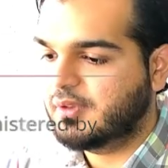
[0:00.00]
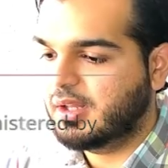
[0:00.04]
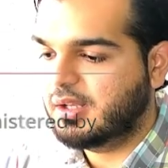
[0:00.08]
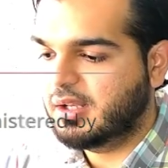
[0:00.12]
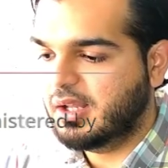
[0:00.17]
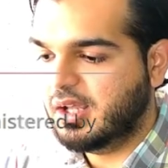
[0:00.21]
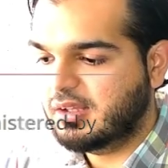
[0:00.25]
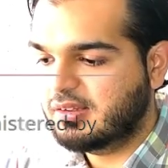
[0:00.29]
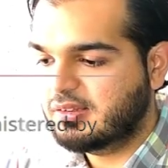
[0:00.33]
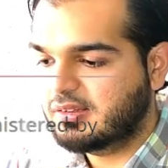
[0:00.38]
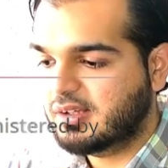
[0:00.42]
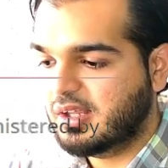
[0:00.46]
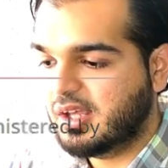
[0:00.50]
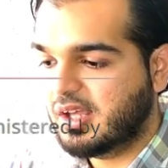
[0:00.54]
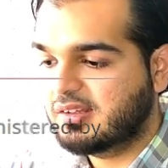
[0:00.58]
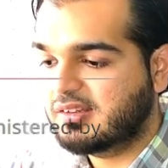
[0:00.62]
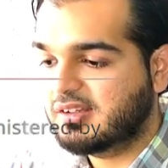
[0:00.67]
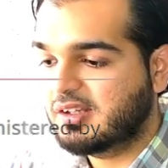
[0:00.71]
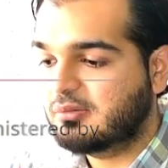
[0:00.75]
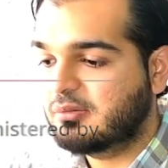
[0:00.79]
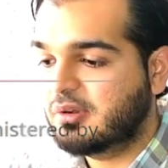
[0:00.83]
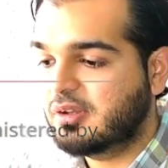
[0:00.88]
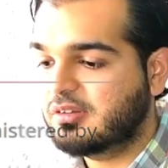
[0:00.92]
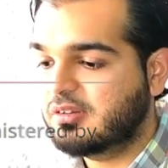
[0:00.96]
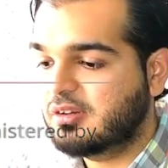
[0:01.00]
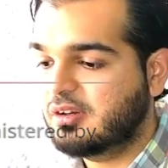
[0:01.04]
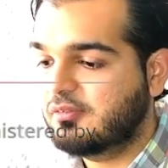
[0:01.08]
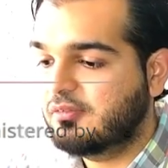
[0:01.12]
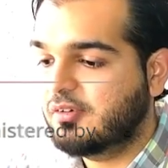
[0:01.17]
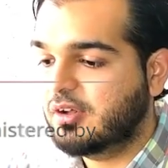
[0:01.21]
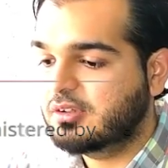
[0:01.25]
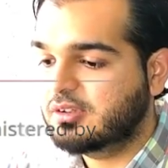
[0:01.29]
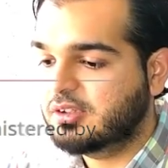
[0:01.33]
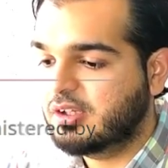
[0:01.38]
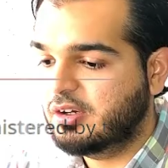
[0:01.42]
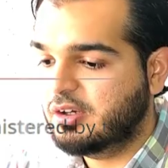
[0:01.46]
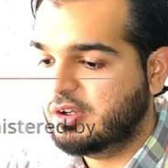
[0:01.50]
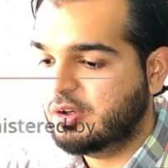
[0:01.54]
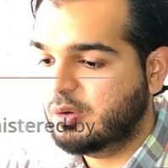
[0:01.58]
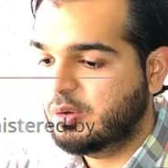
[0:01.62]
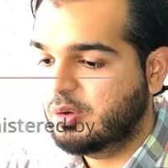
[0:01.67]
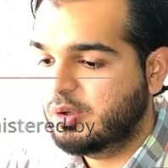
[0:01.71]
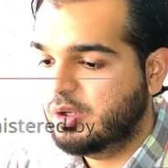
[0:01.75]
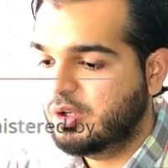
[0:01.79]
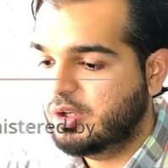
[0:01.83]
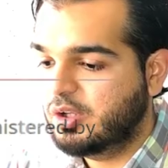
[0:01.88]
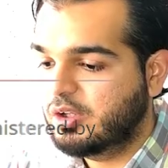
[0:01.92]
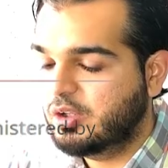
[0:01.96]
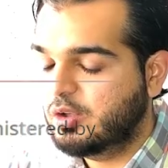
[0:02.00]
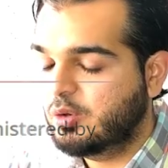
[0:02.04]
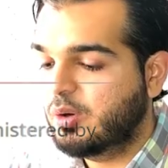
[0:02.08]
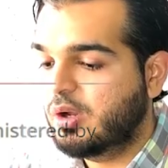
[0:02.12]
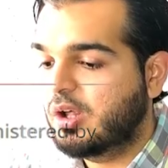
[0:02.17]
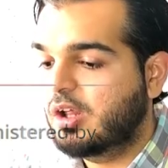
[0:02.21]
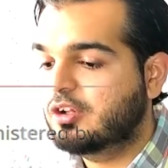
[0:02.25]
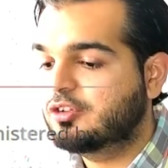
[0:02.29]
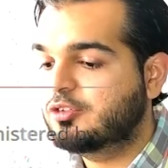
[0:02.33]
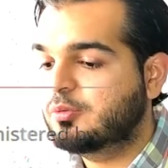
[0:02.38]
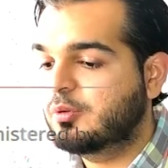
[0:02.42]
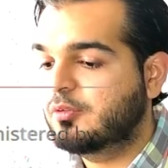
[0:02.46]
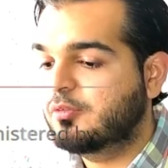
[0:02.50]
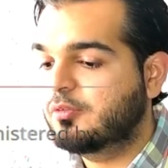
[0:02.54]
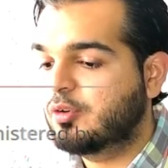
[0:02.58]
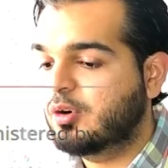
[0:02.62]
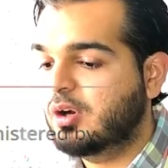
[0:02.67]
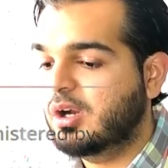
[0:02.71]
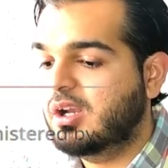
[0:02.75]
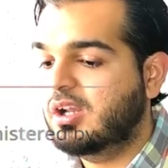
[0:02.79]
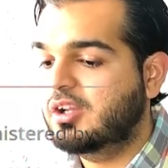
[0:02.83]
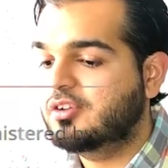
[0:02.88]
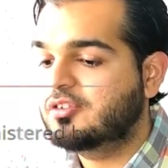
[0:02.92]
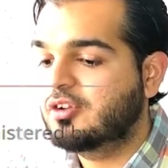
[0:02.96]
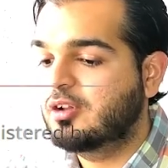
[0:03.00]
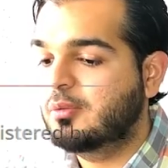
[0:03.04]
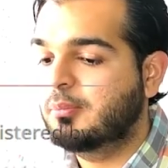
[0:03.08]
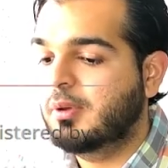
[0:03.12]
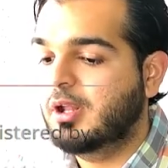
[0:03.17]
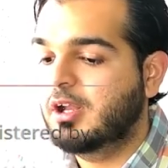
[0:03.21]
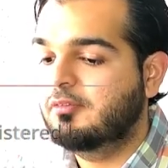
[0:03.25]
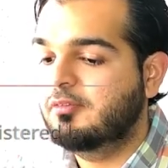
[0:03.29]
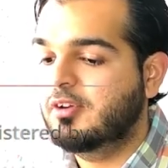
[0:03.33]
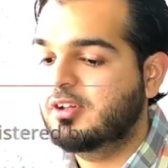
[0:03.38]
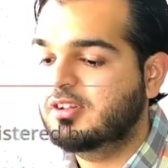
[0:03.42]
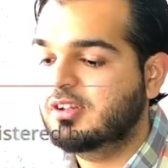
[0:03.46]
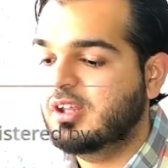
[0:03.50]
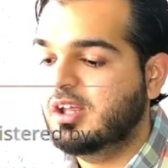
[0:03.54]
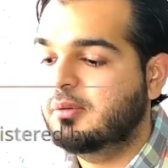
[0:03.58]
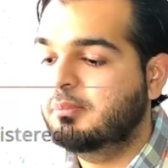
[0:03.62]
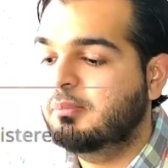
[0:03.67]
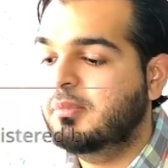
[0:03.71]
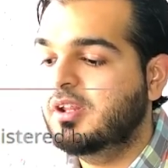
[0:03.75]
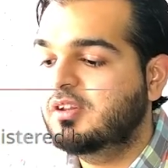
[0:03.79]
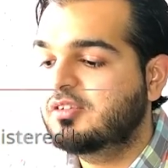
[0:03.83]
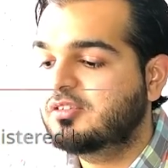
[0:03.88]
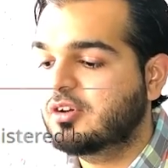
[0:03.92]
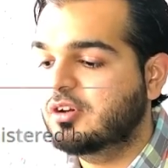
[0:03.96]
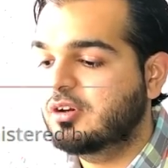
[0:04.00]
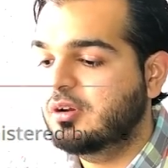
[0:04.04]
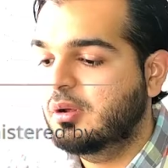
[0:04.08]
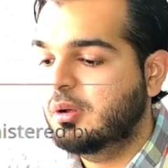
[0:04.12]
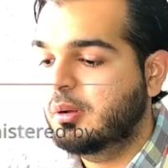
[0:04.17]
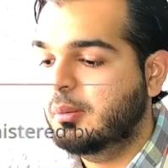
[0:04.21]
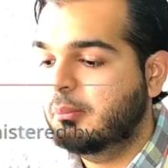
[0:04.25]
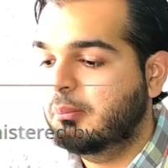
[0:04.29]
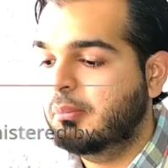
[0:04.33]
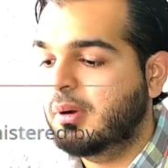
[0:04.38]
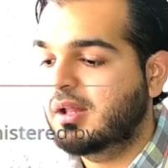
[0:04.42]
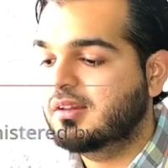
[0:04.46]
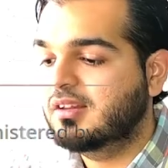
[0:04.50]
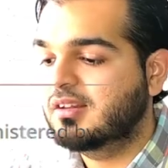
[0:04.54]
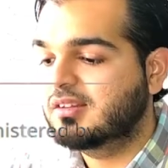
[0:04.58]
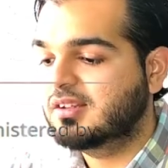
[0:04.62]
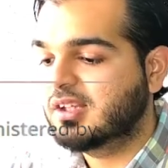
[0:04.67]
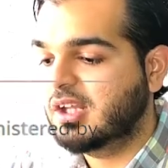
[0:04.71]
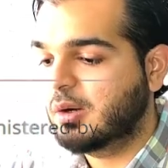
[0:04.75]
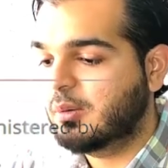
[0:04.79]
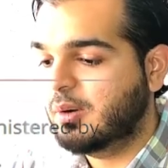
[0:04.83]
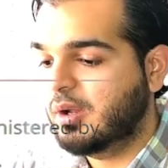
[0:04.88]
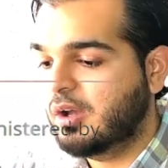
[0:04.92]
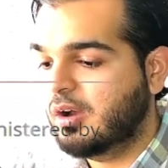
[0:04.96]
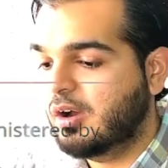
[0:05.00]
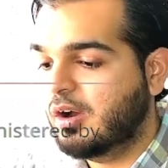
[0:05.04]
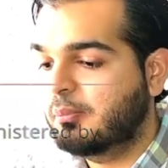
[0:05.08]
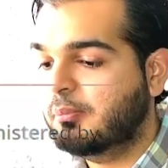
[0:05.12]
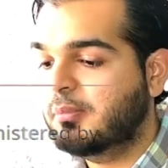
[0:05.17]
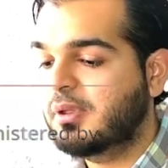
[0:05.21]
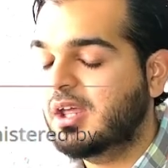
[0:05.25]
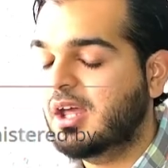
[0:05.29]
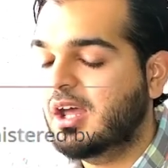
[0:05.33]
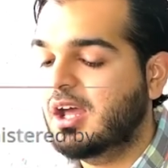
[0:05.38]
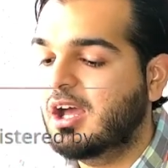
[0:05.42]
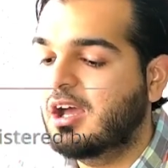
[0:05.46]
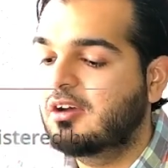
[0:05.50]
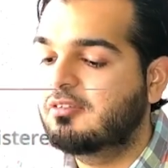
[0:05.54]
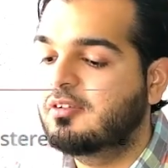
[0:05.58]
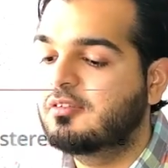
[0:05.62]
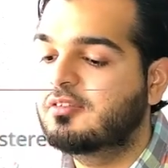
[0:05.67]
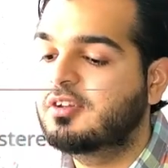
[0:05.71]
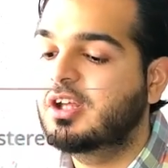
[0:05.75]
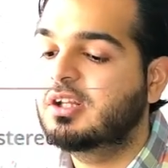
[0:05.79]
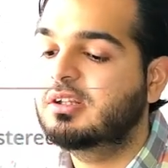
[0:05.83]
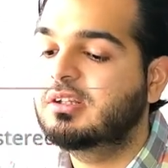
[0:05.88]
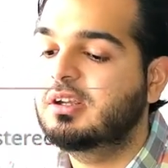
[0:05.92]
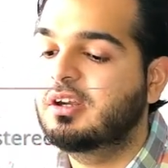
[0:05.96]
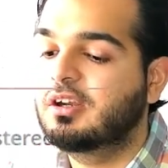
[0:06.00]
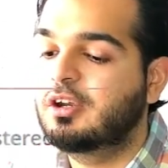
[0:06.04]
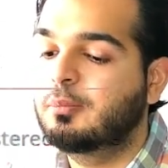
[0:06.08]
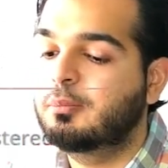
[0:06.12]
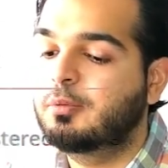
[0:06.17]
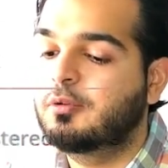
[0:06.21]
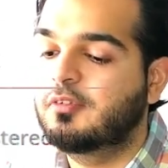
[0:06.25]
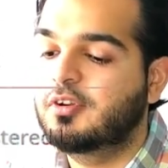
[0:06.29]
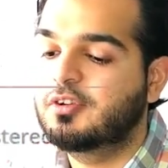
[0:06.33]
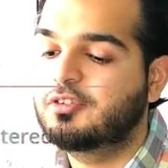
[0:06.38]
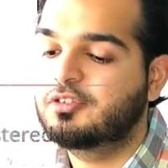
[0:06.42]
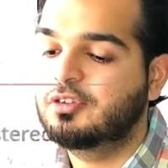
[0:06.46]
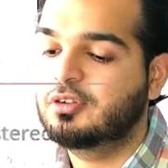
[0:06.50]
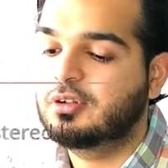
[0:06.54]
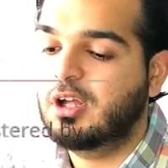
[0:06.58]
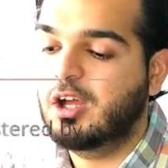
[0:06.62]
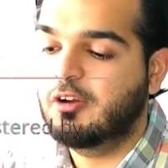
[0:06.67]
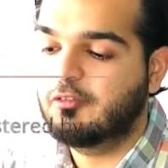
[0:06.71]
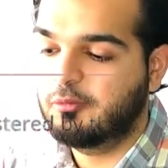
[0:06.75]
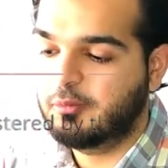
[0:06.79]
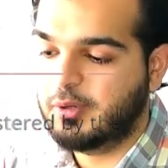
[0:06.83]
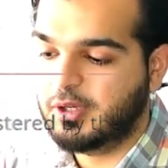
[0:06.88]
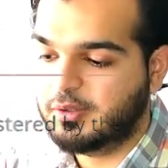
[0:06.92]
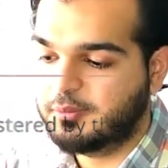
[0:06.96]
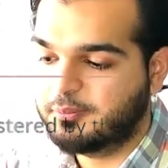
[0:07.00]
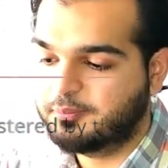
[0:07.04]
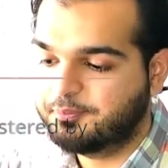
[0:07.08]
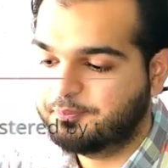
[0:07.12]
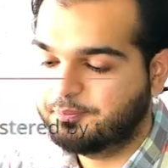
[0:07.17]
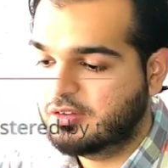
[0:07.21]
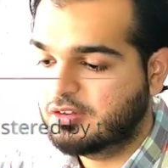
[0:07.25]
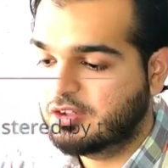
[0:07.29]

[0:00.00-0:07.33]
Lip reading: Next, as a resident of Ontario, you're eligible for additional benefits administered by the CRA on behalf of the Ontario provincial government.